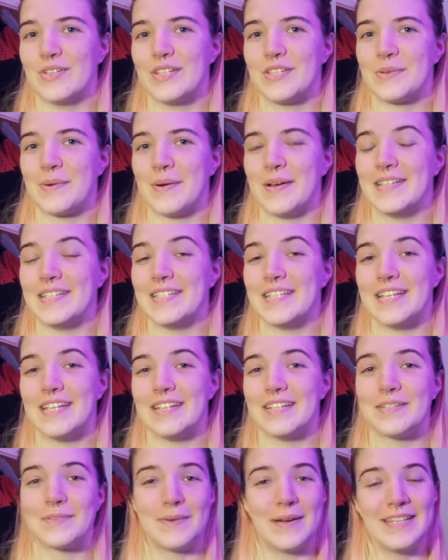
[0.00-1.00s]

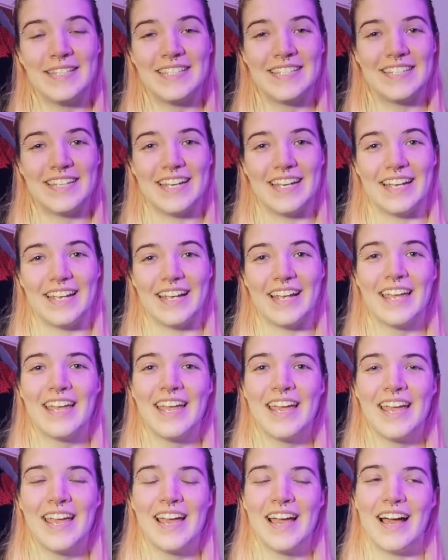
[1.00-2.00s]
2020,
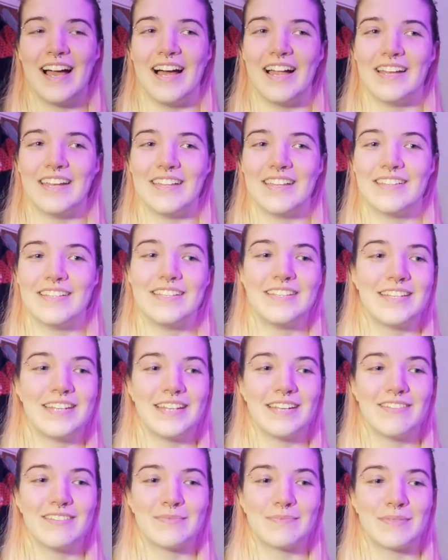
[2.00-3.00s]
and this
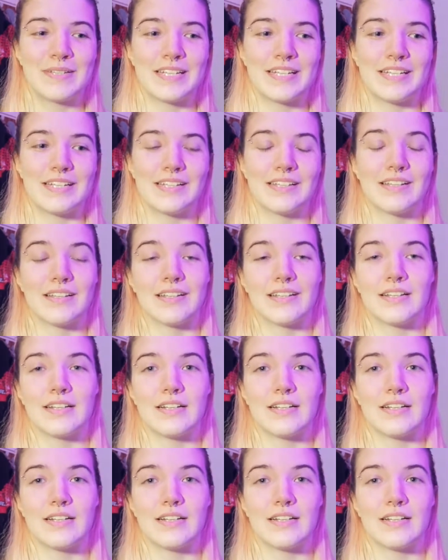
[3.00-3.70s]
year has been